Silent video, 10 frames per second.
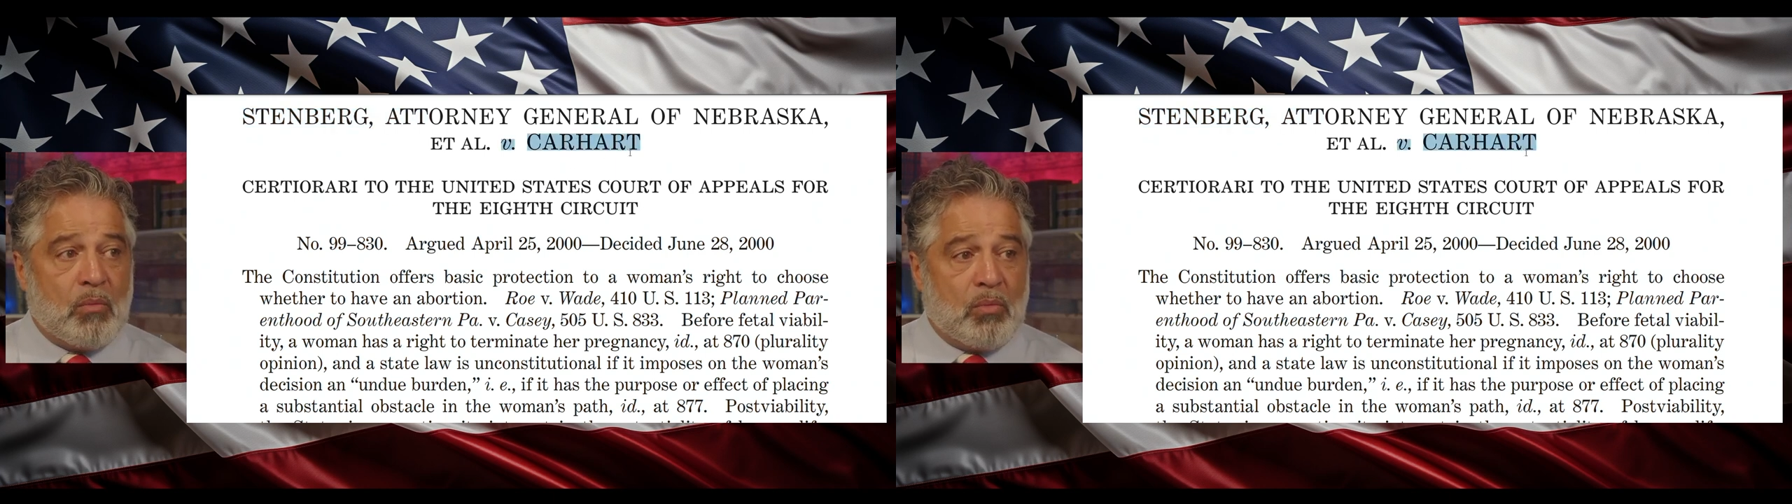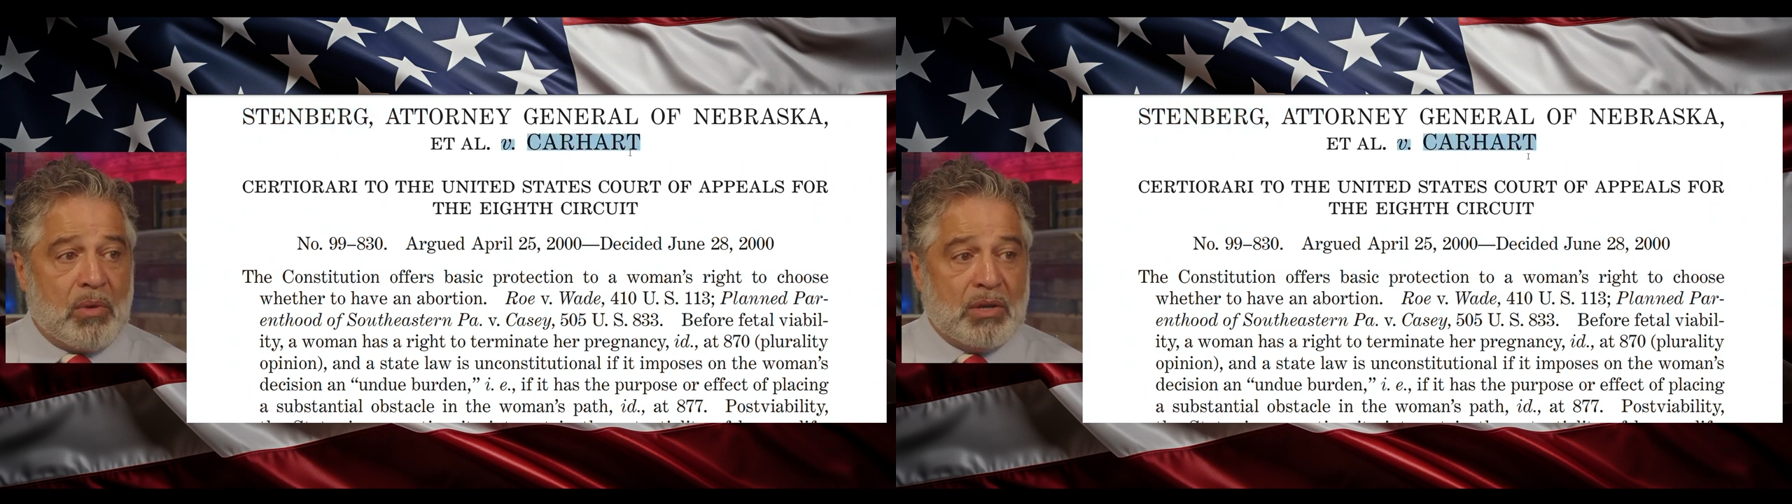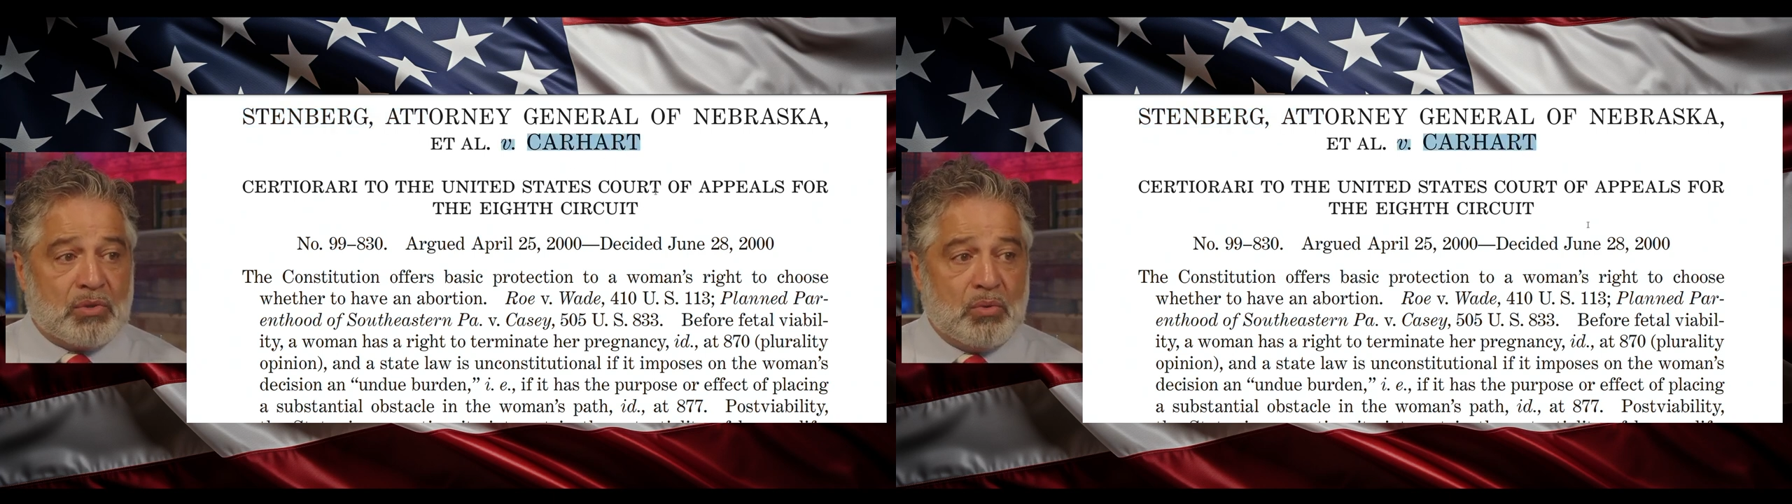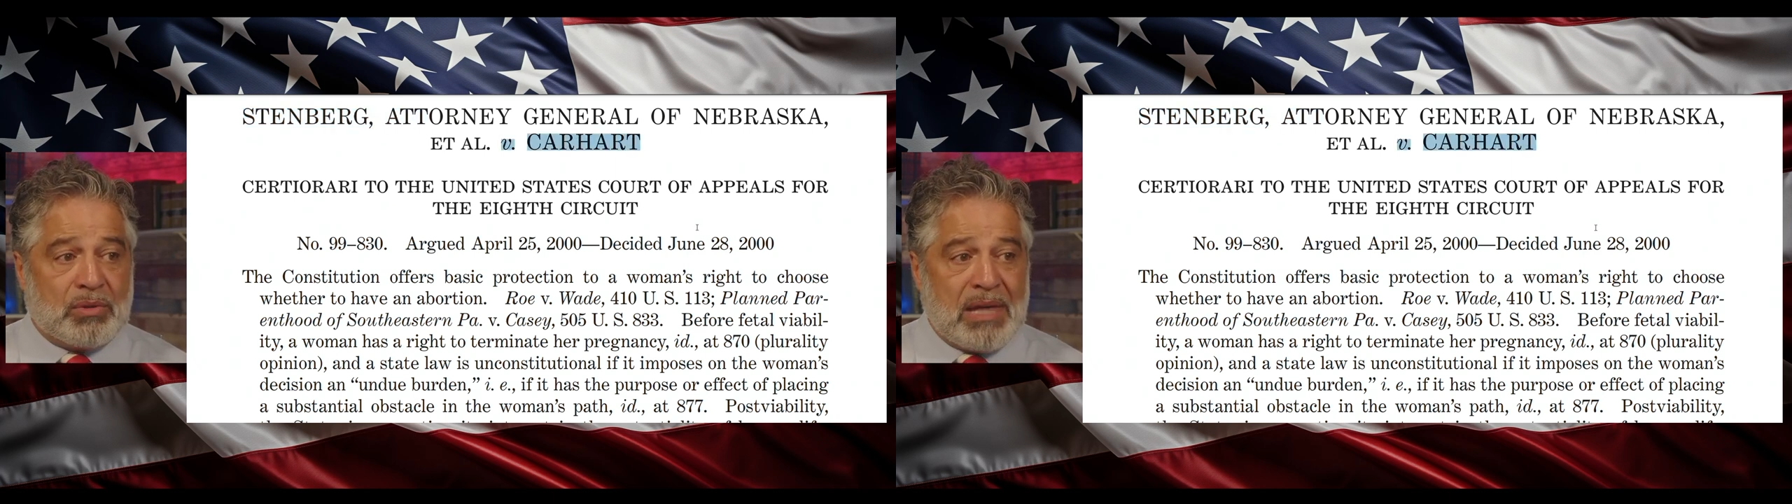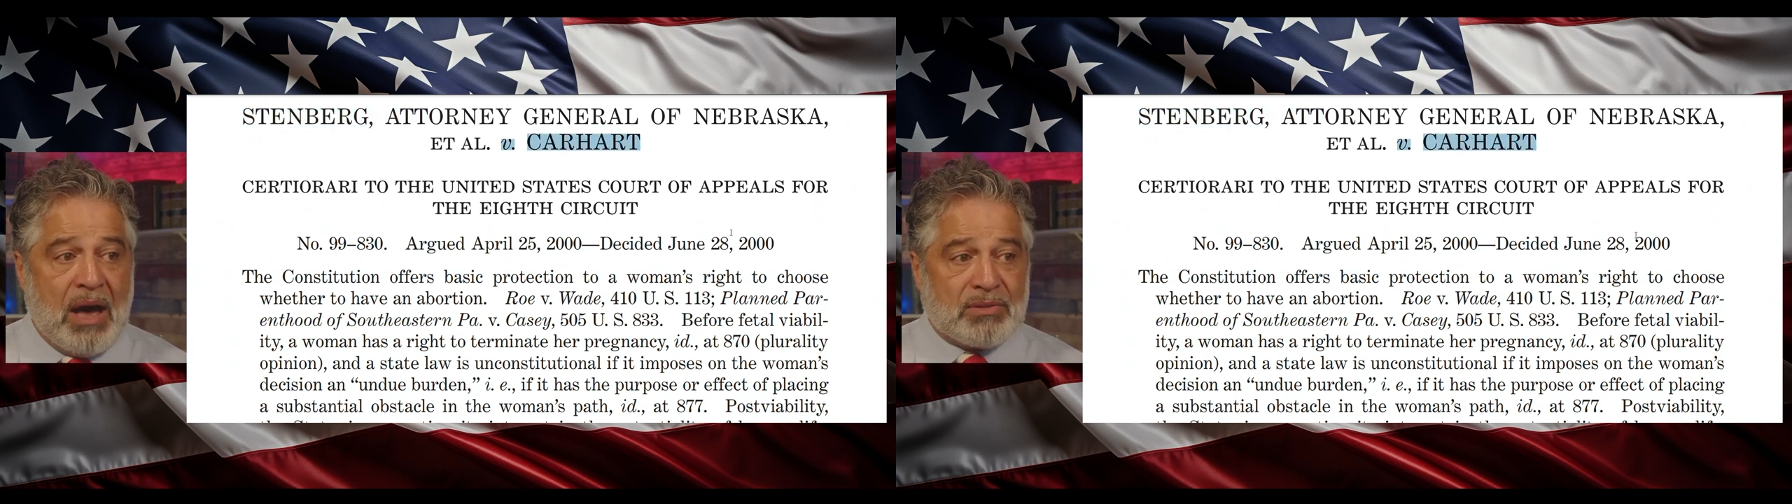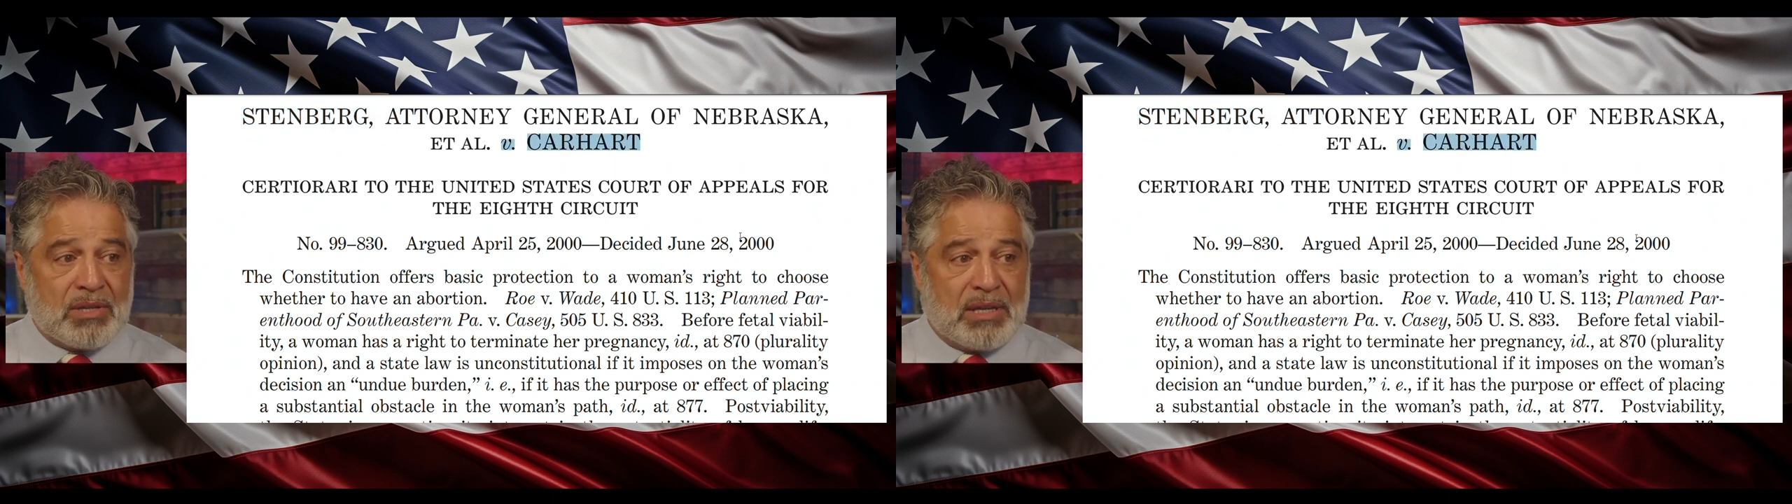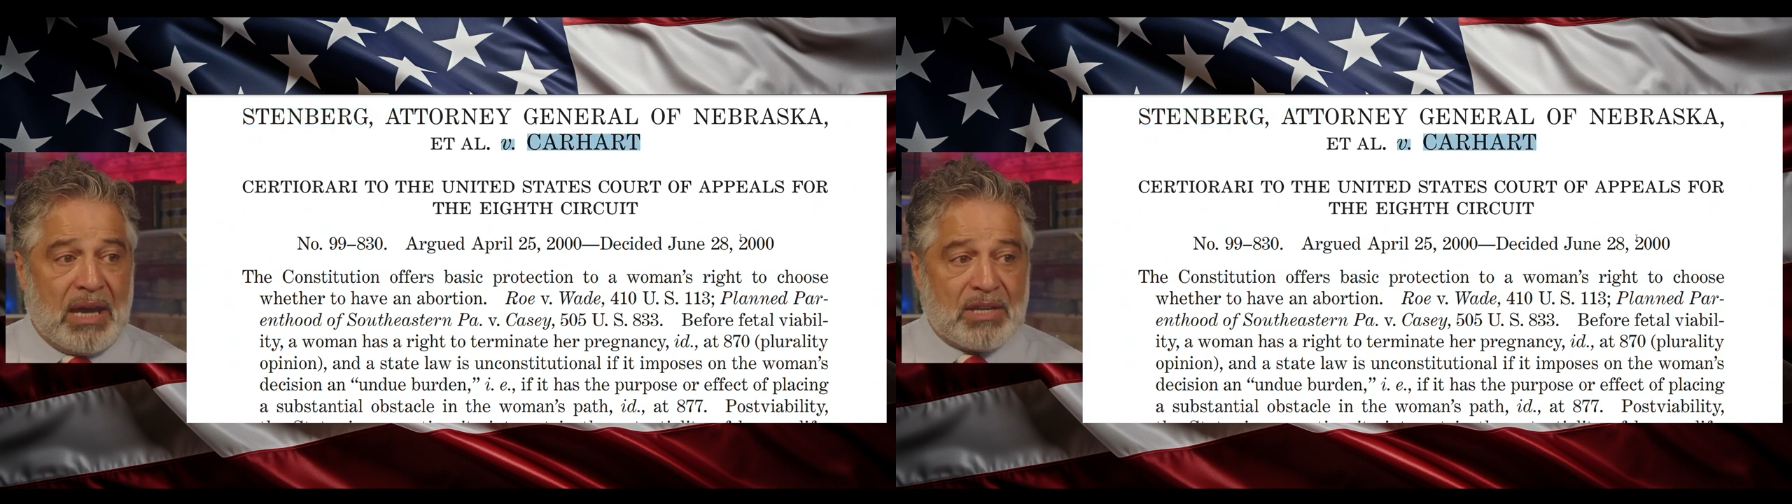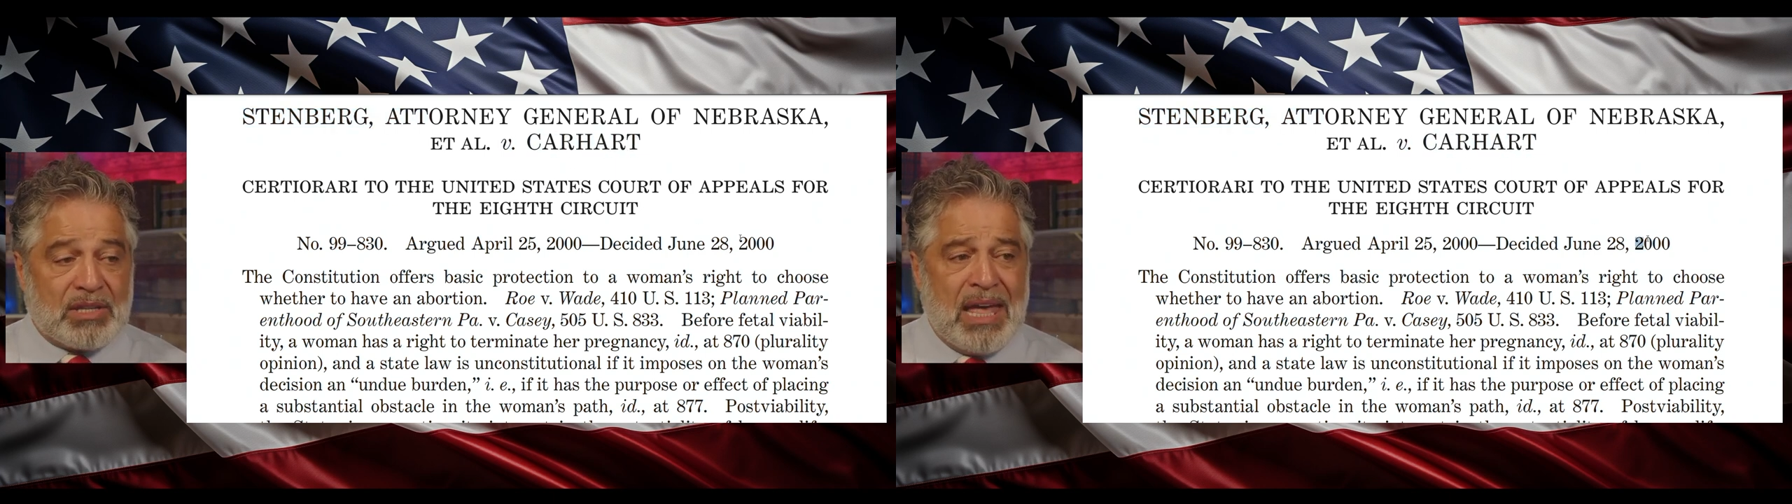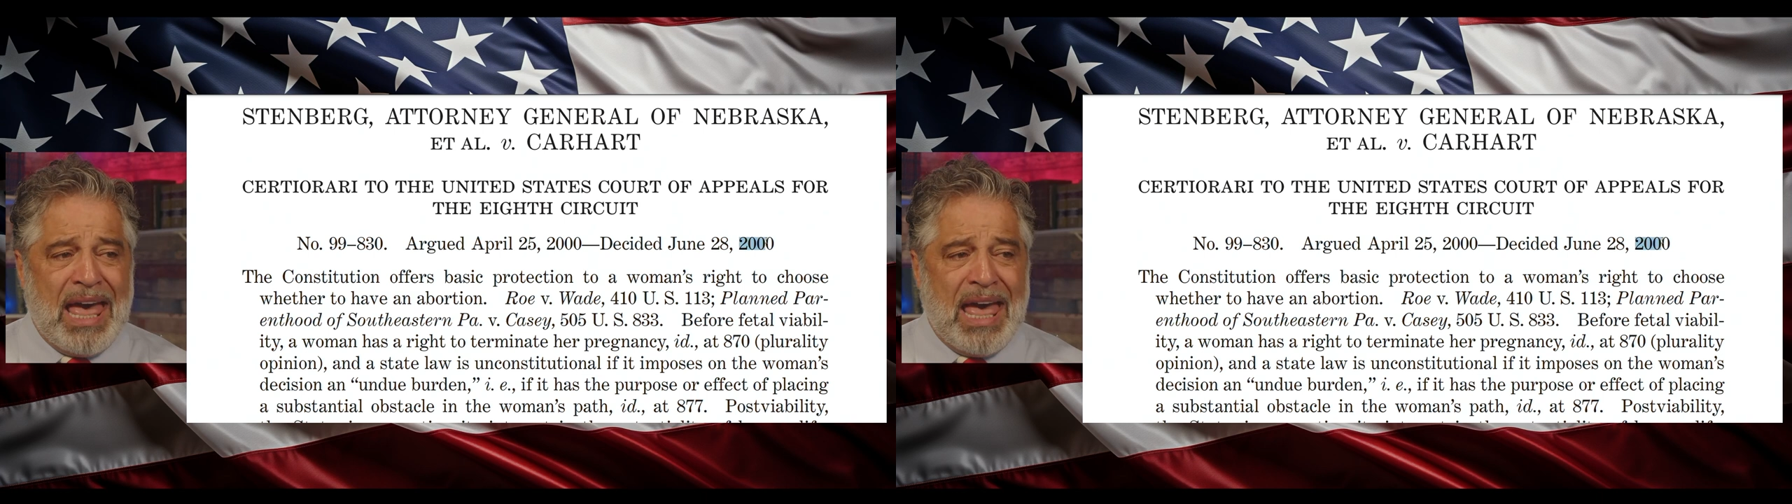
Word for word: in 2000 case